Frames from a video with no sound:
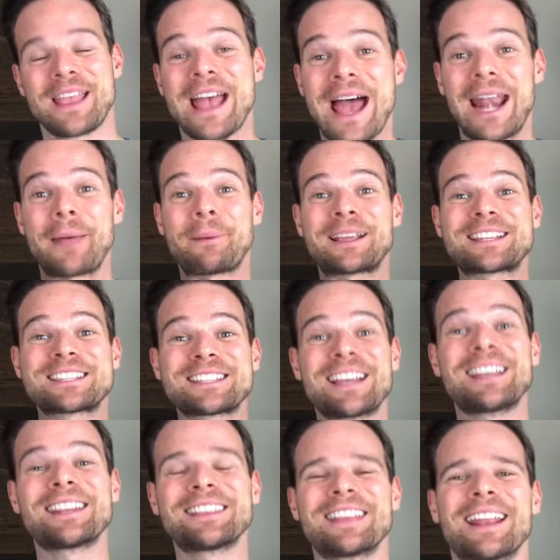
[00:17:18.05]
and I'm
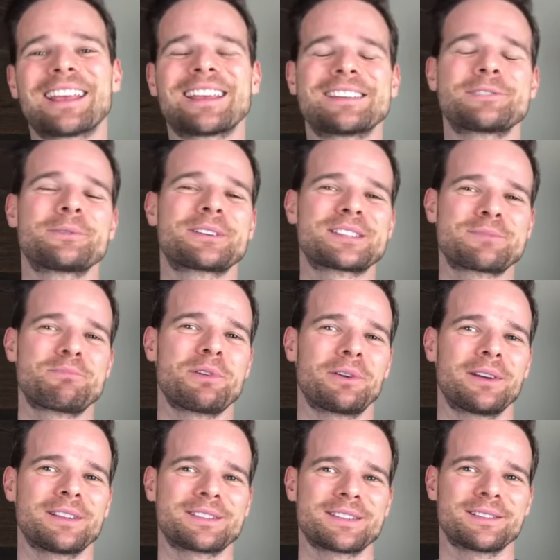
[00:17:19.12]
excited that I get to
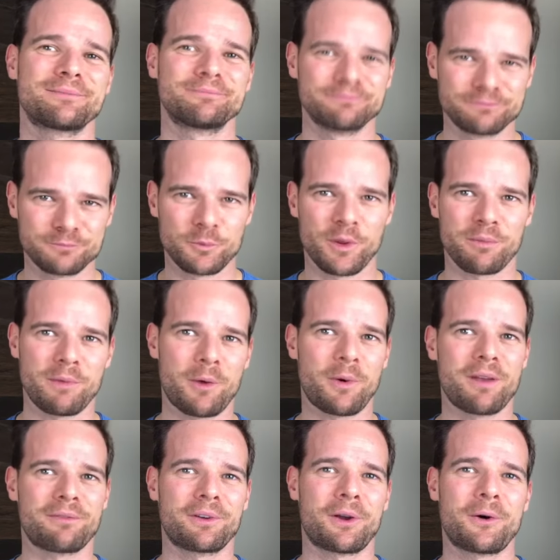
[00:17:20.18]
experience it with my
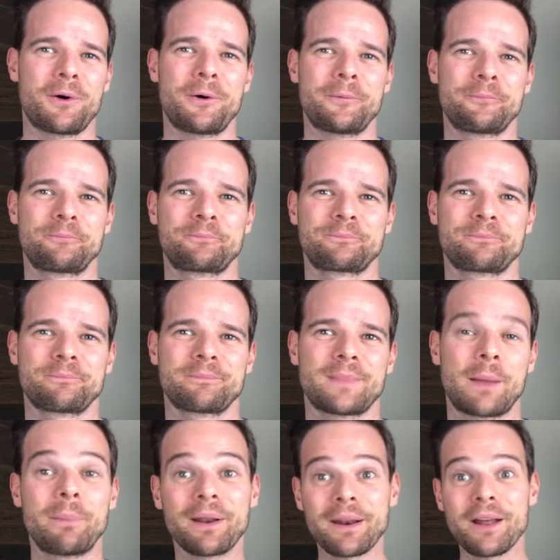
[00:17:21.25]
wife, Nicole.
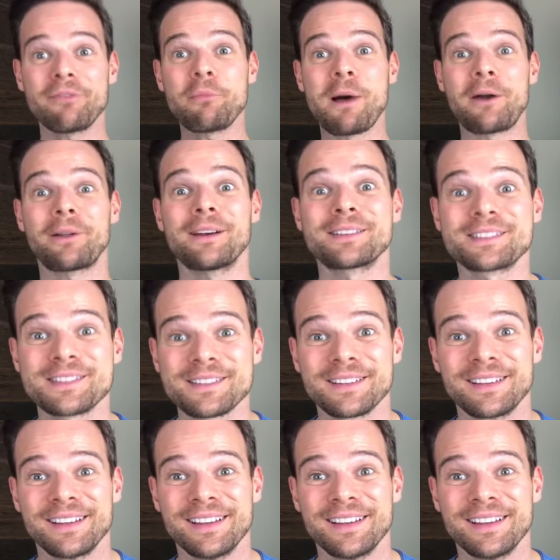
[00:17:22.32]
But enough about us.